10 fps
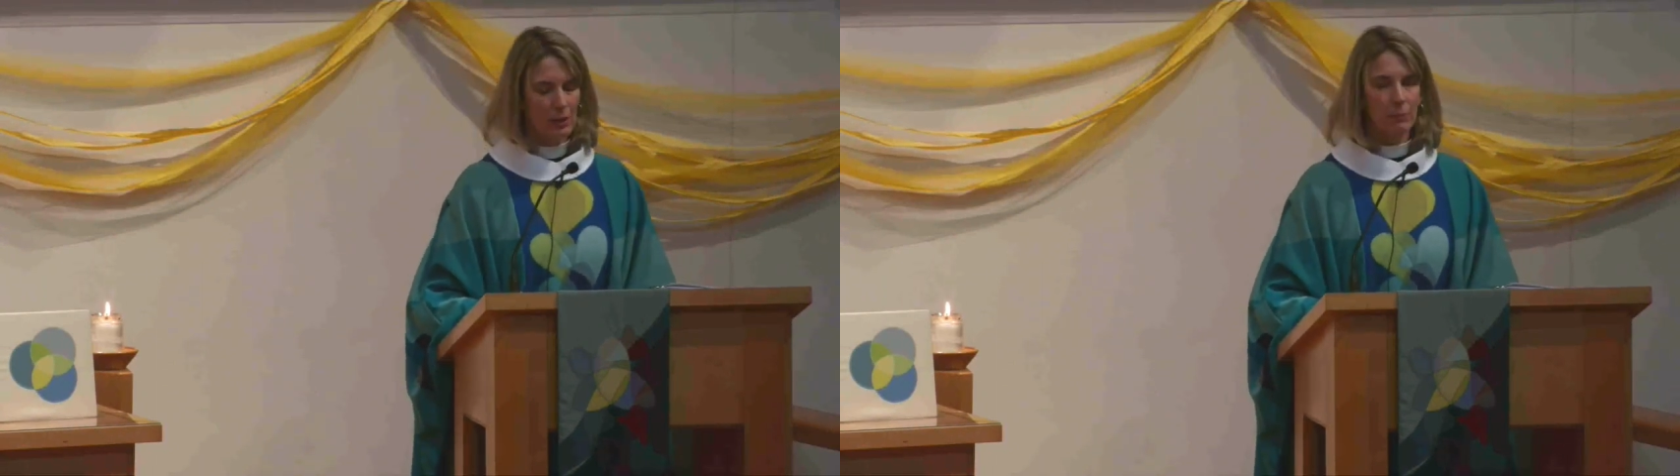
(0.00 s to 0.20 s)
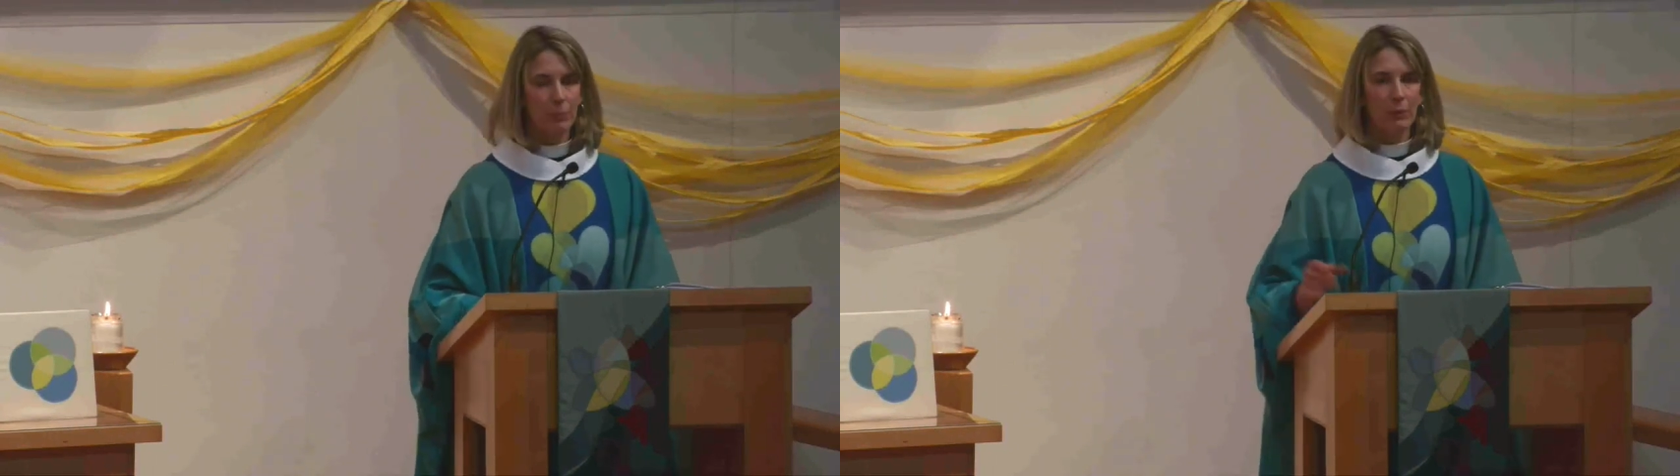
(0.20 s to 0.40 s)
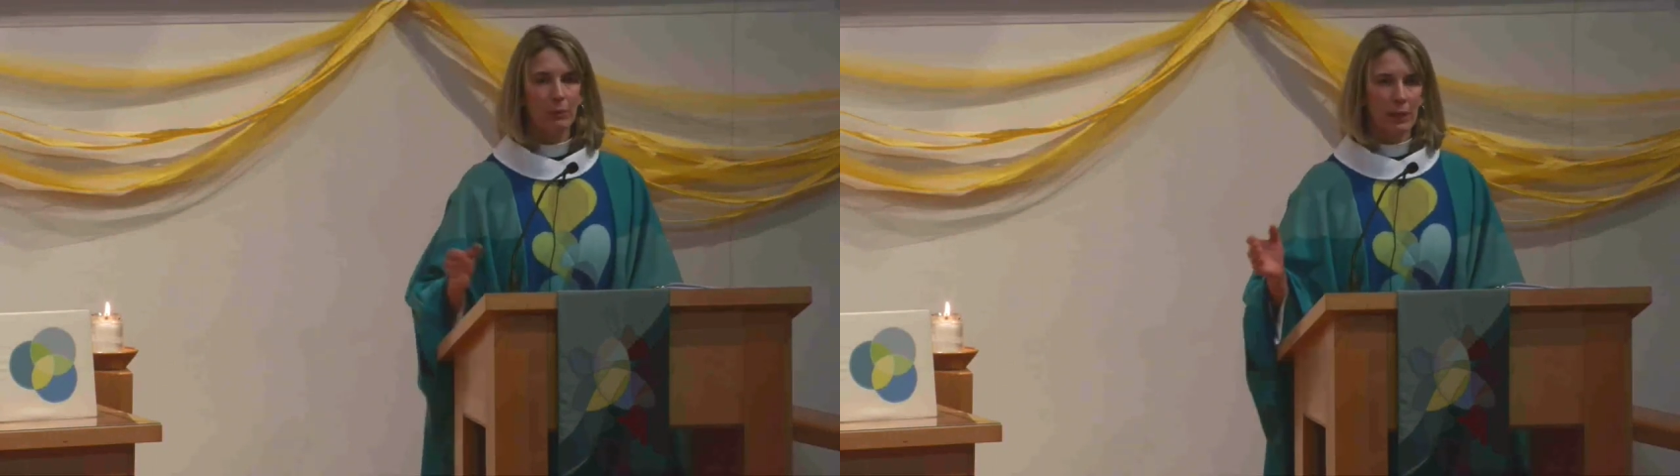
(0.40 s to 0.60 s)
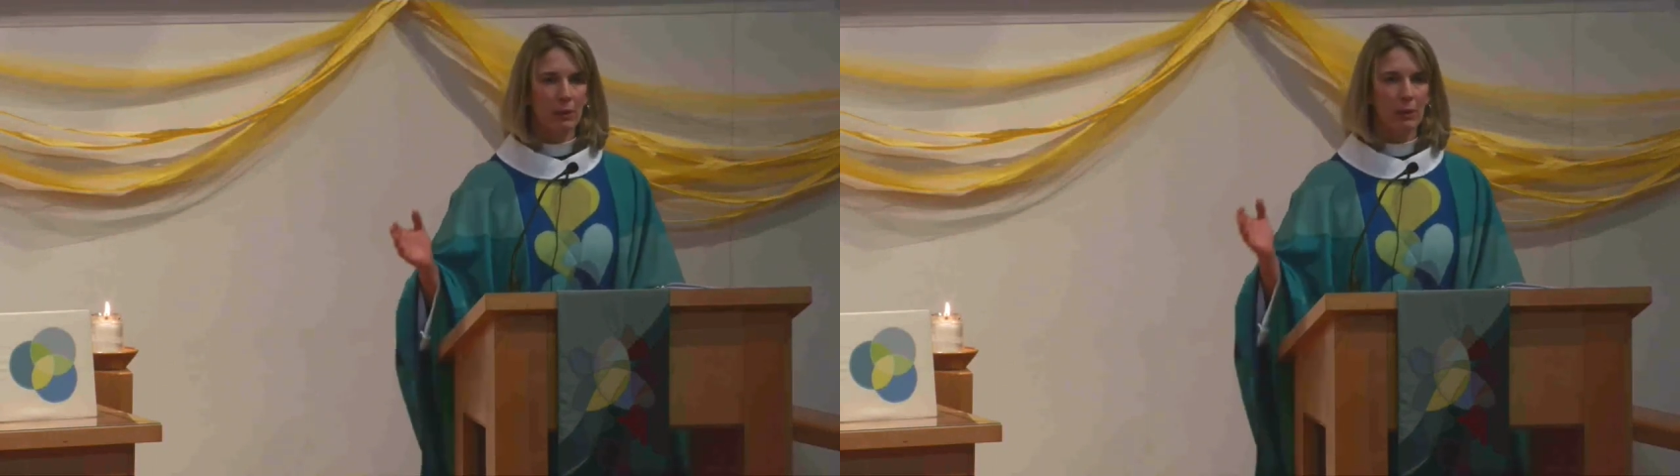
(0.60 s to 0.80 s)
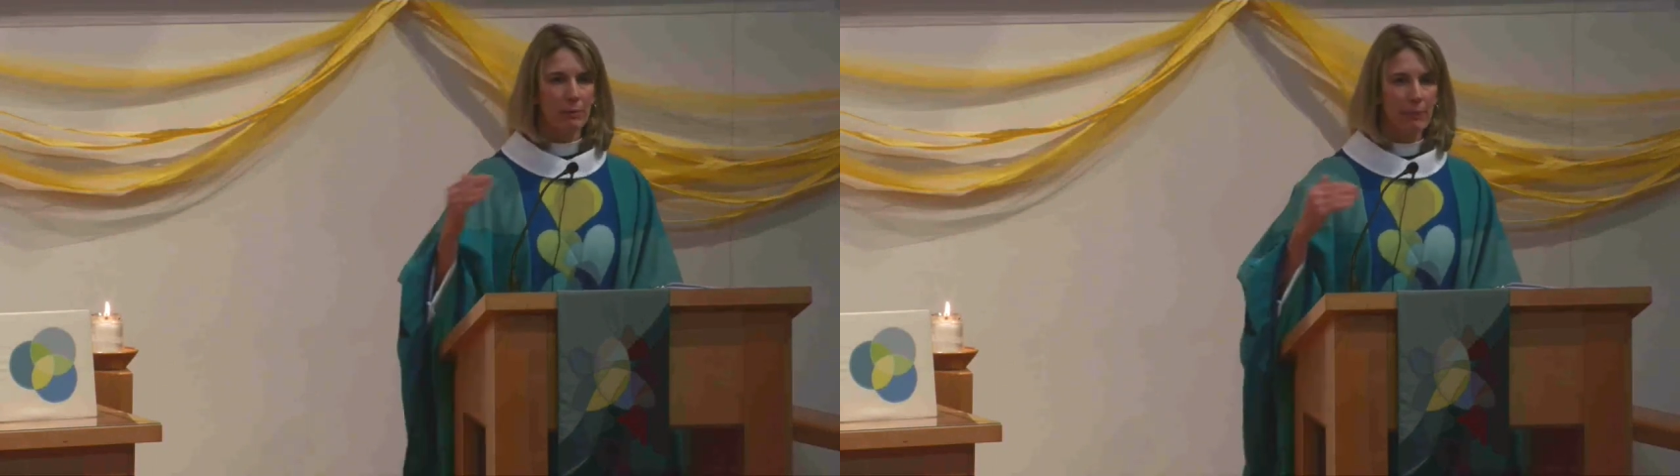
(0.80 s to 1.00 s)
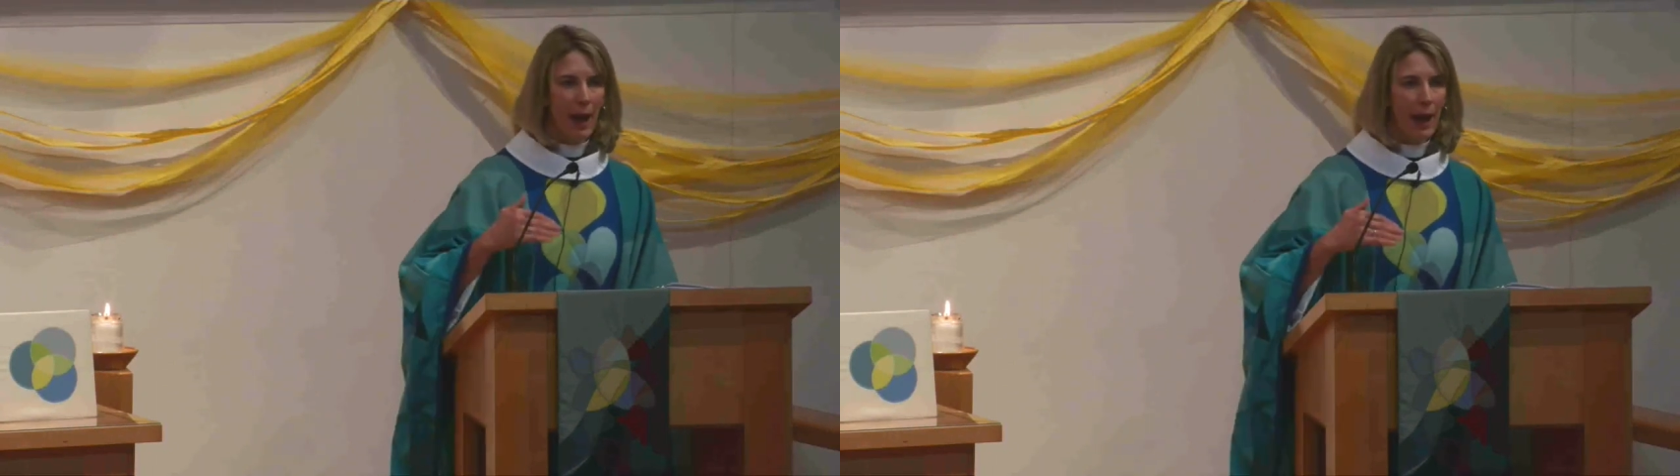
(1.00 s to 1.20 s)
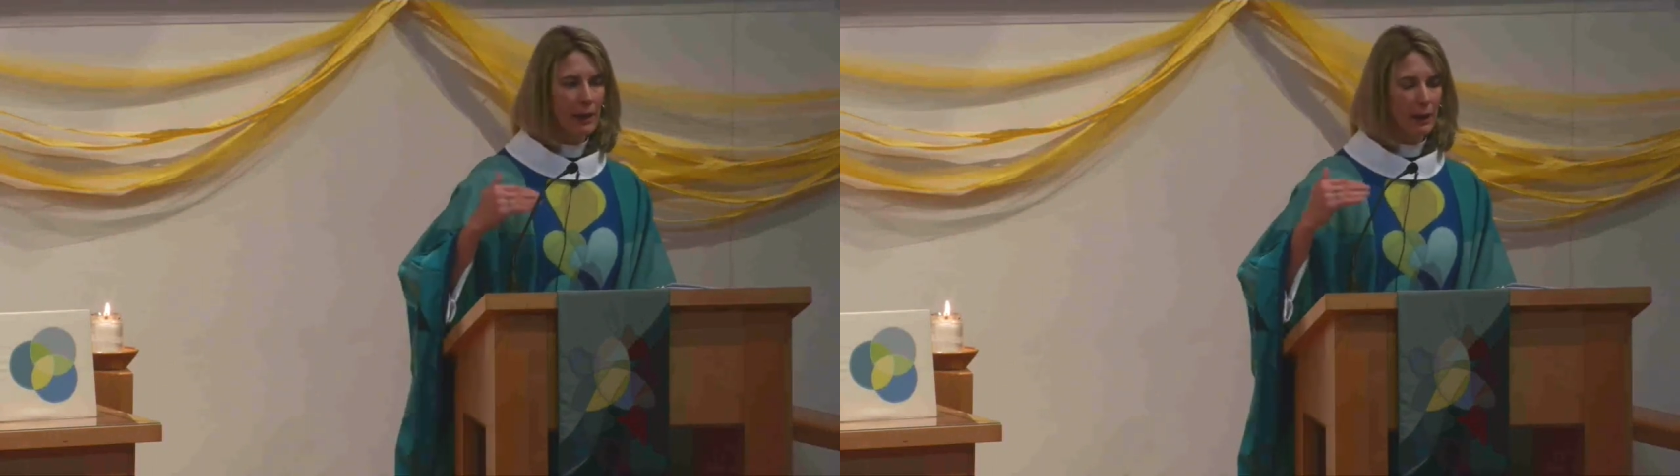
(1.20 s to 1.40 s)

that put me going back